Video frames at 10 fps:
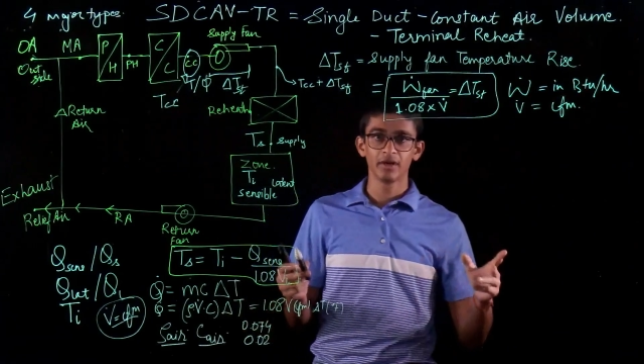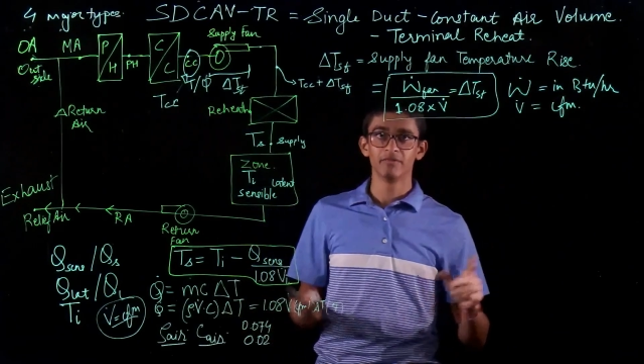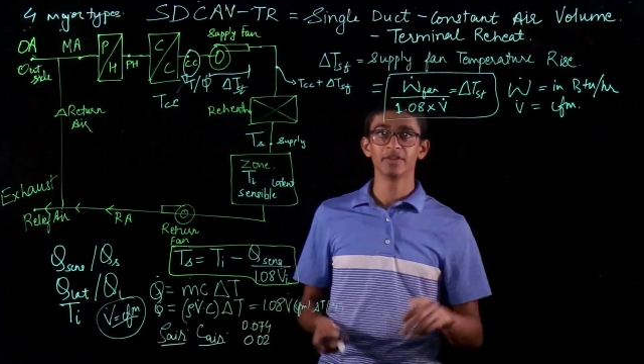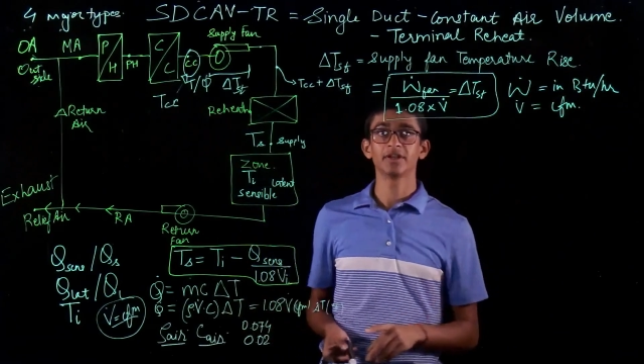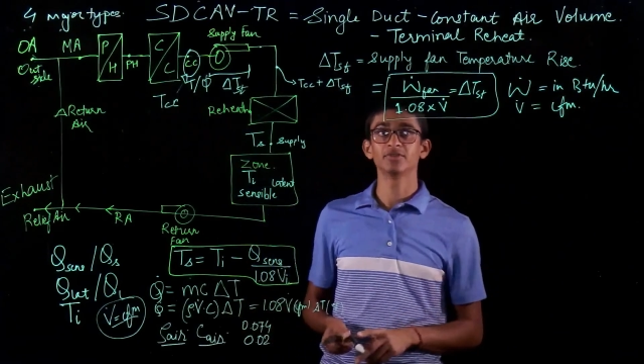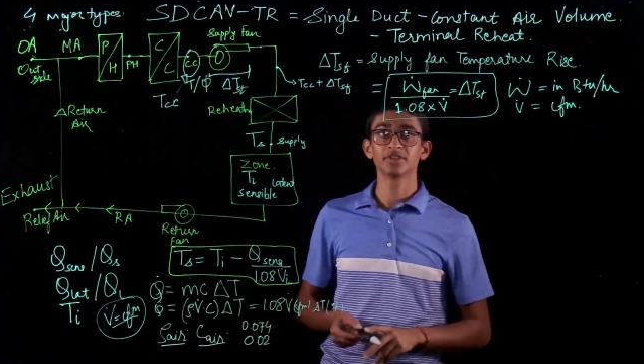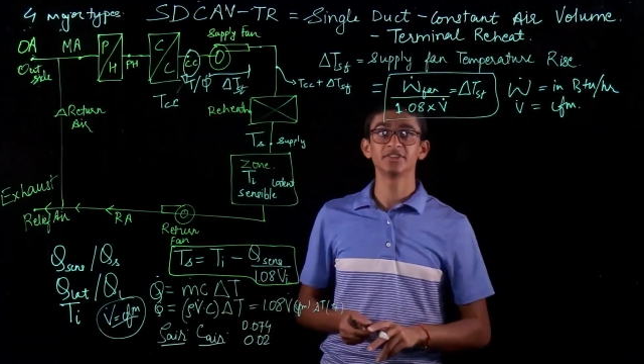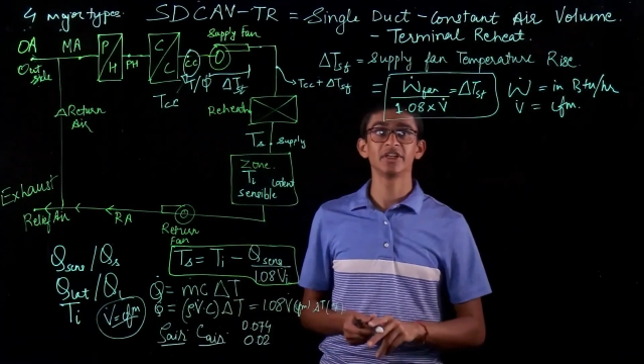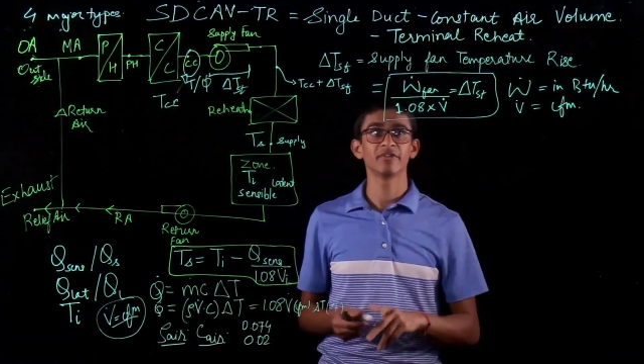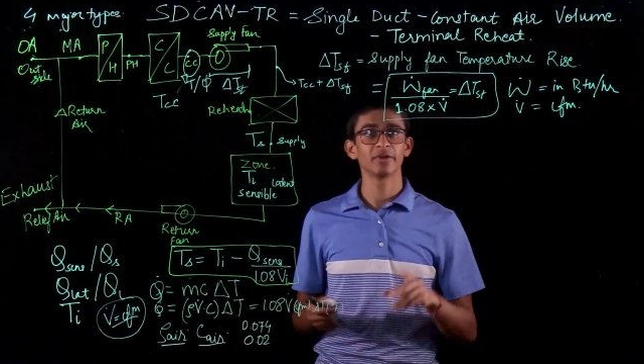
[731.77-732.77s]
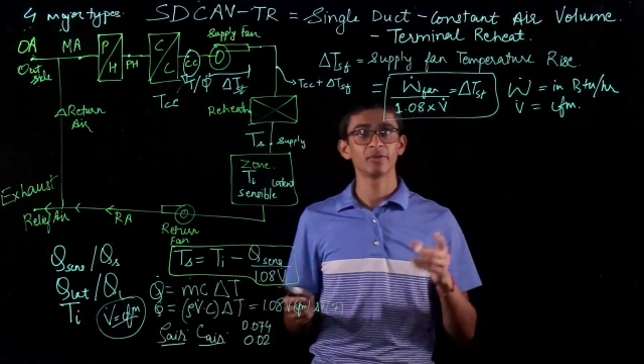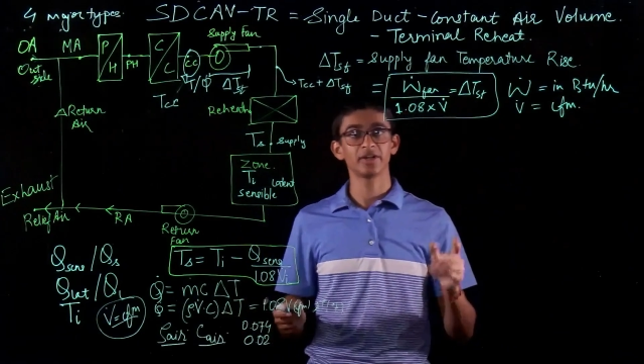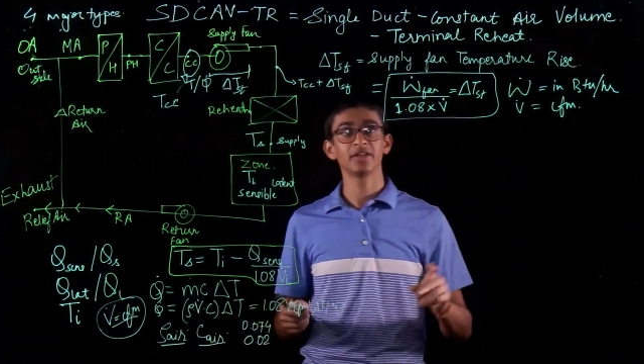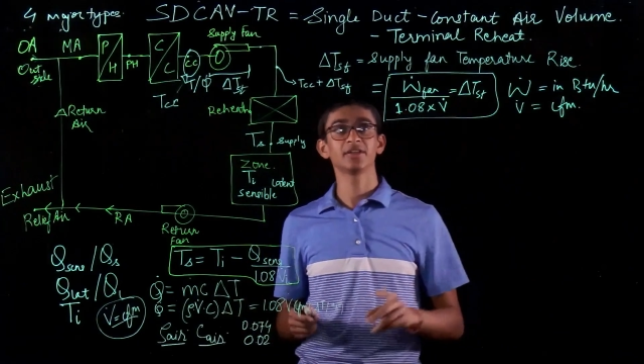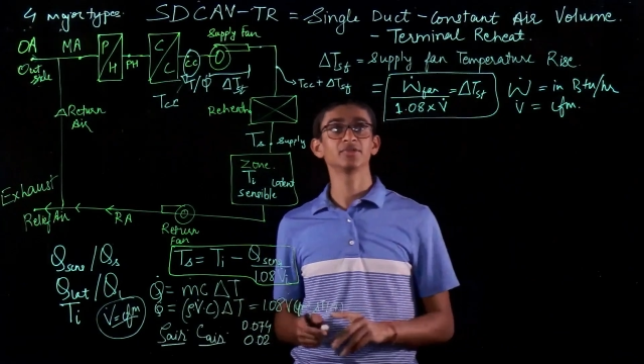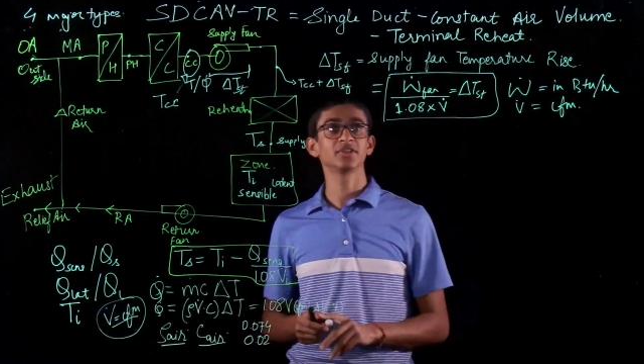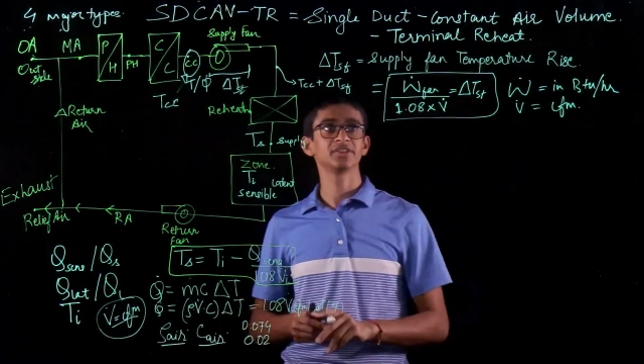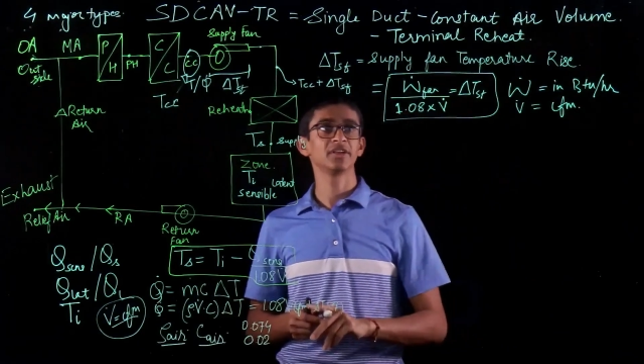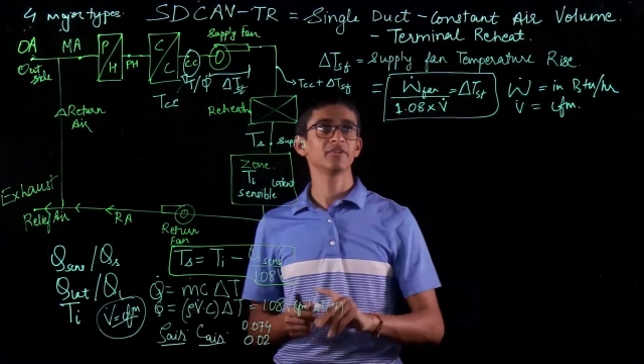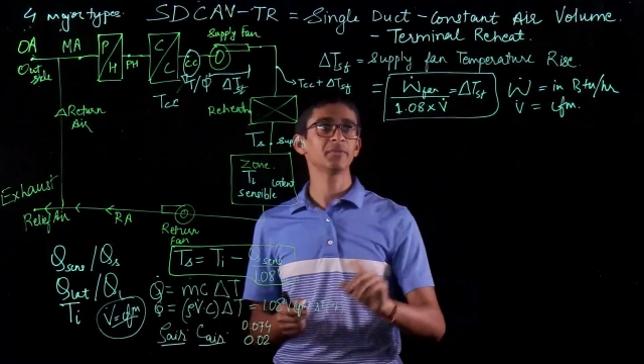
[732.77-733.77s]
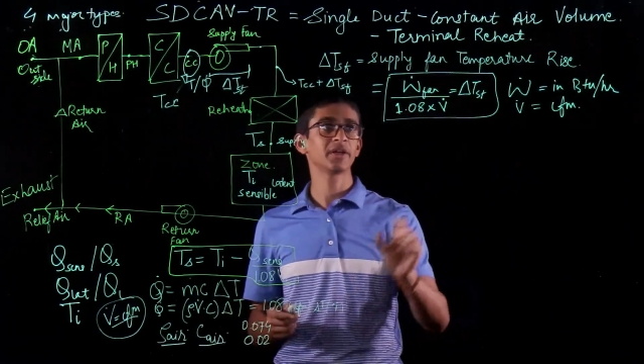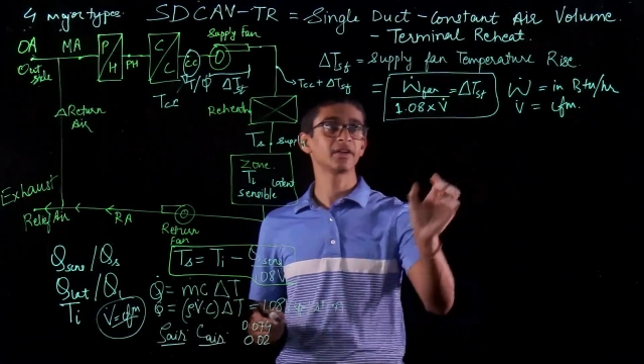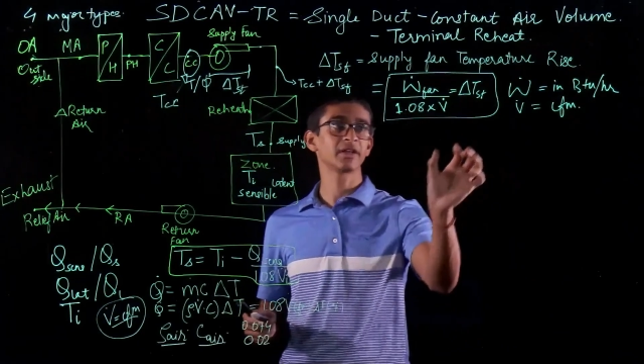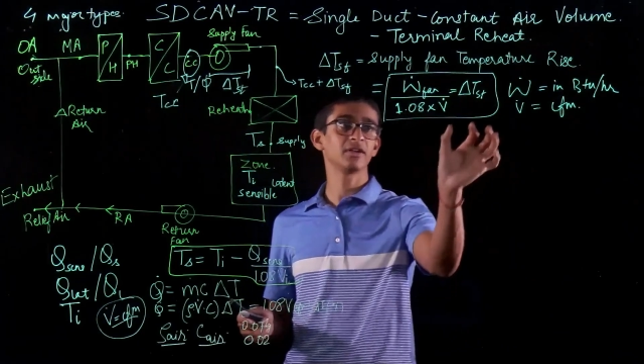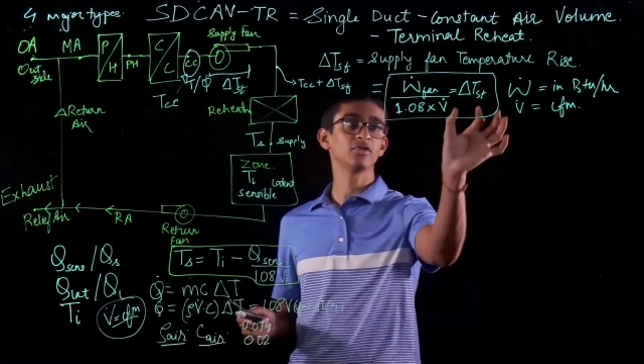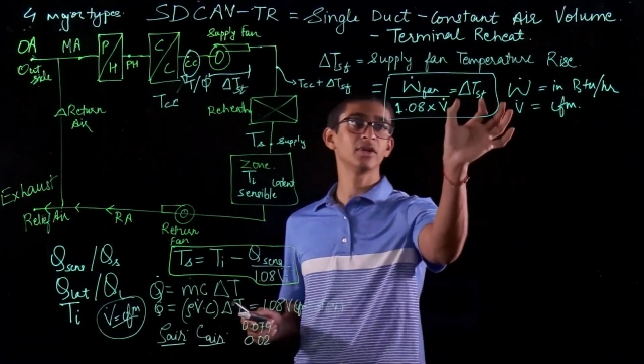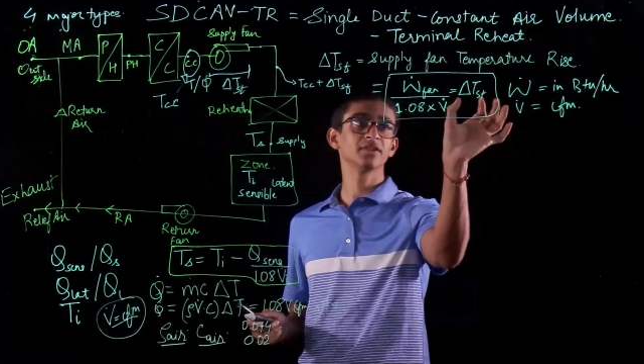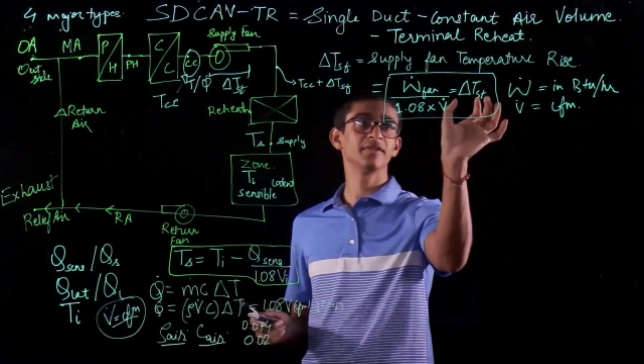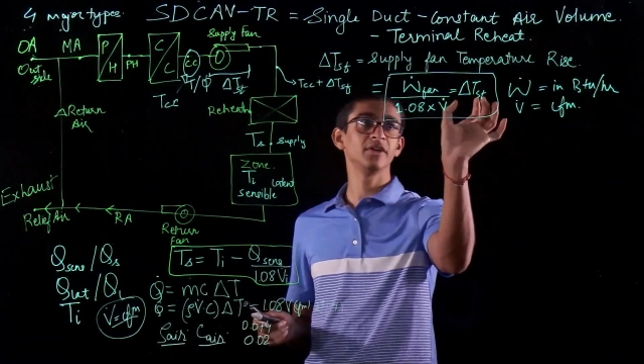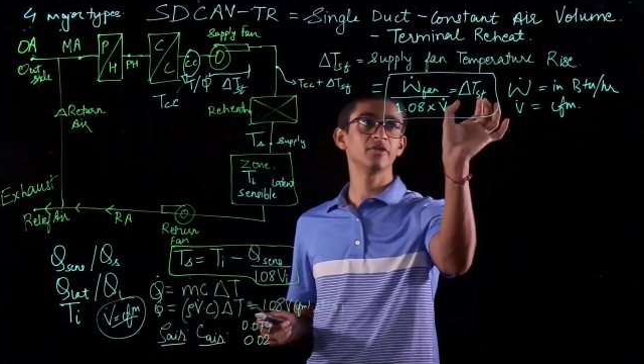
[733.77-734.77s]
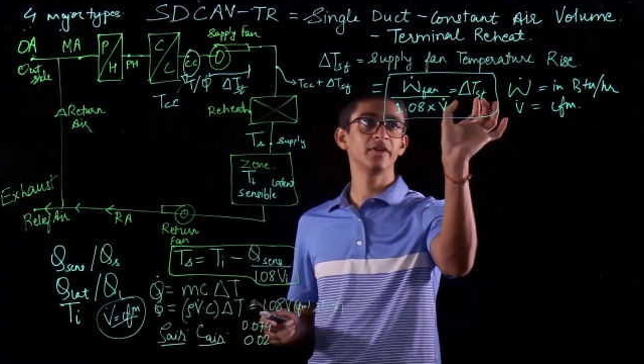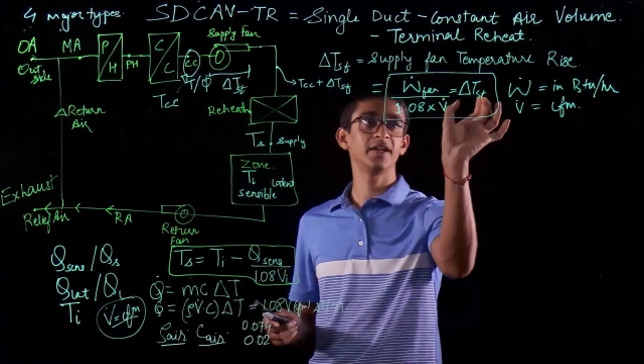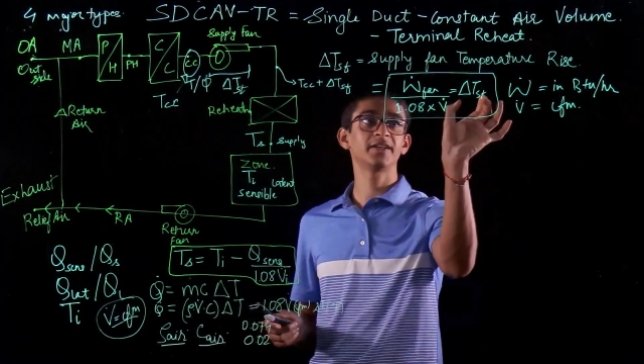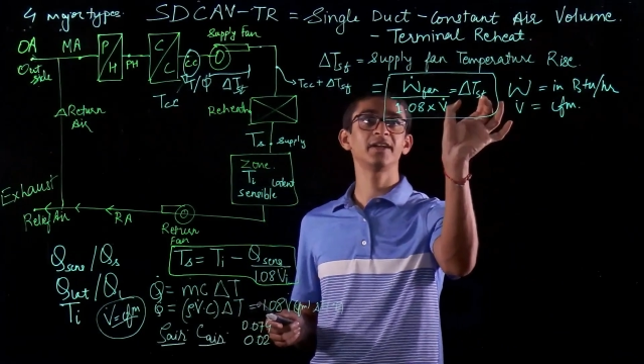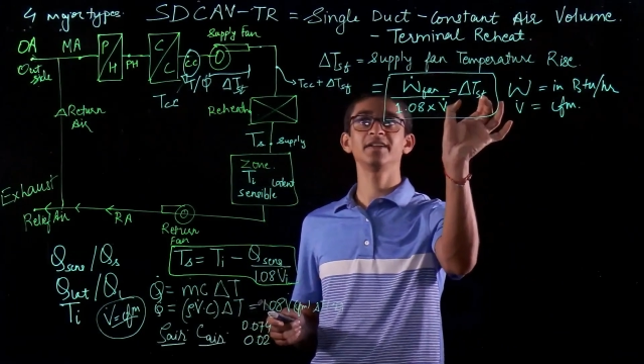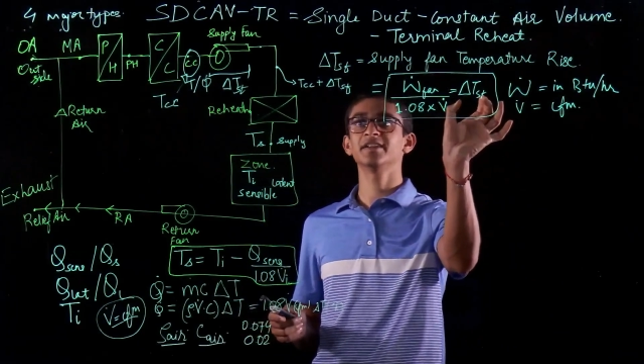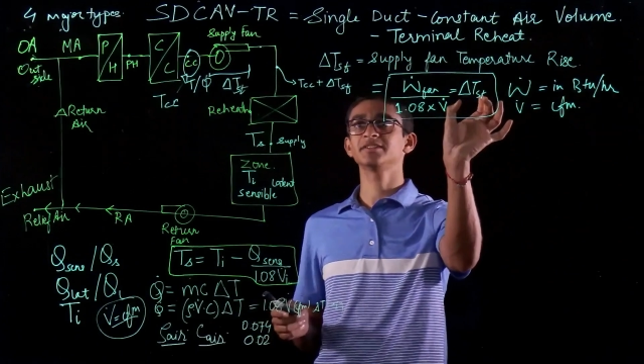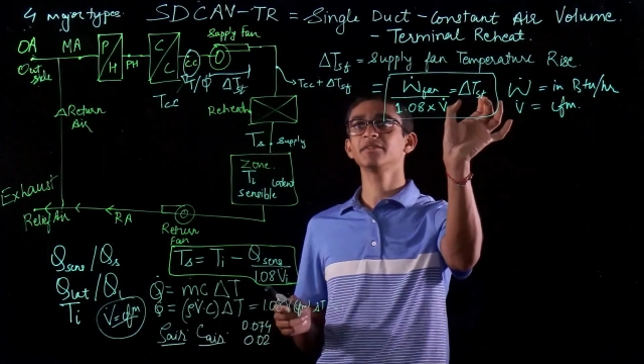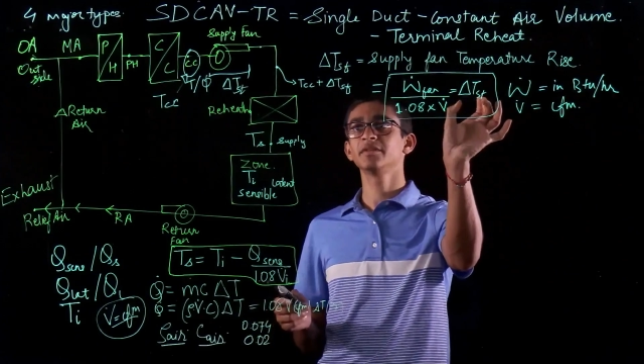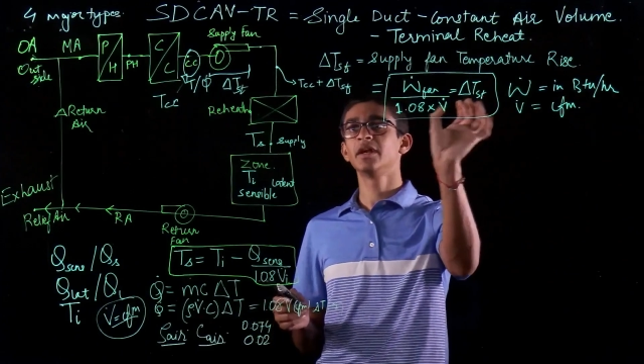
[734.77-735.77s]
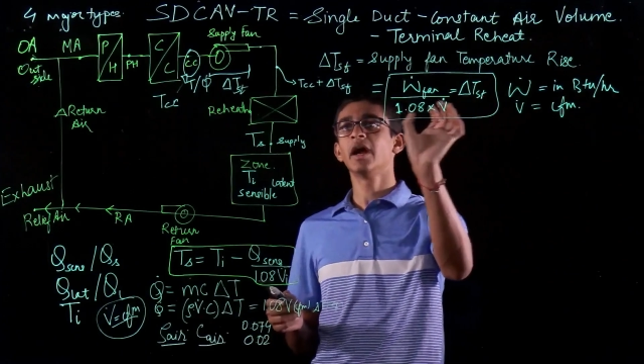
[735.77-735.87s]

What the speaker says: 1000 CFM or 10,000 CFM, I can calculate the value of delta TSF.